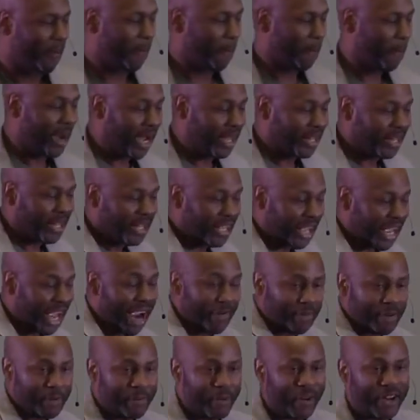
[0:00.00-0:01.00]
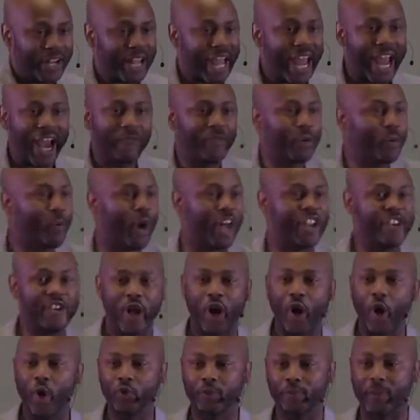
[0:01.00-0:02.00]
But Everyone, everyone
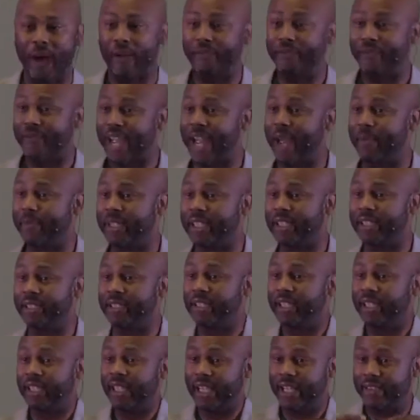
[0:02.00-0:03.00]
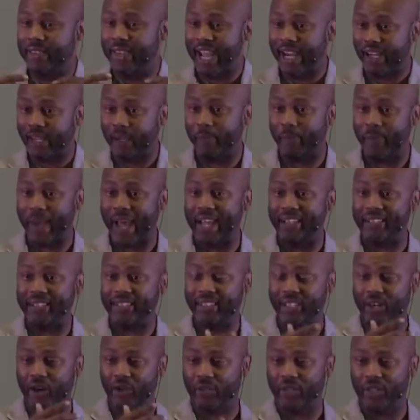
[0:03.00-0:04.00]
knows my family in that
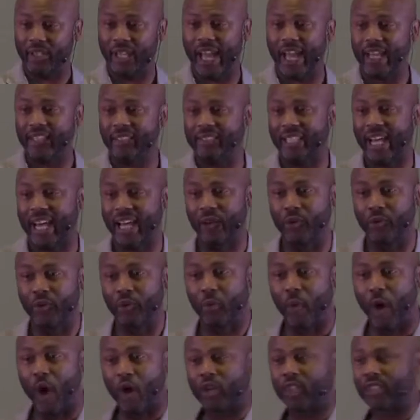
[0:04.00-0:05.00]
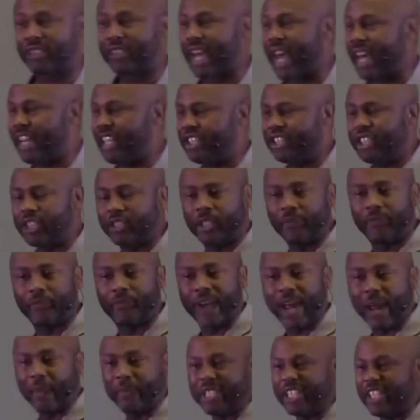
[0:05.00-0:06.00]
capacity on the Lang side. On the Walker side, it's just a
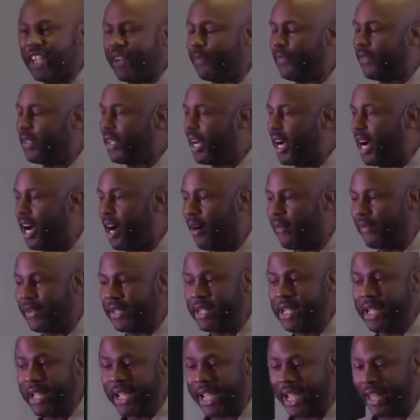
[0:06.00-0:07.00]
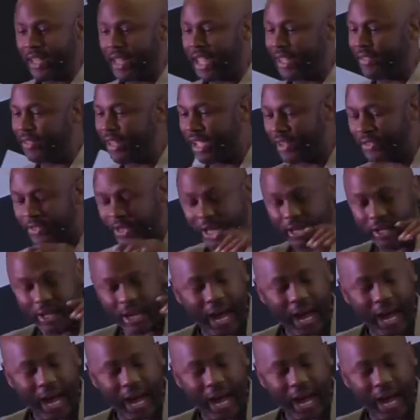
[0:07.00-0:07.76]
family of love and, and, and, and, and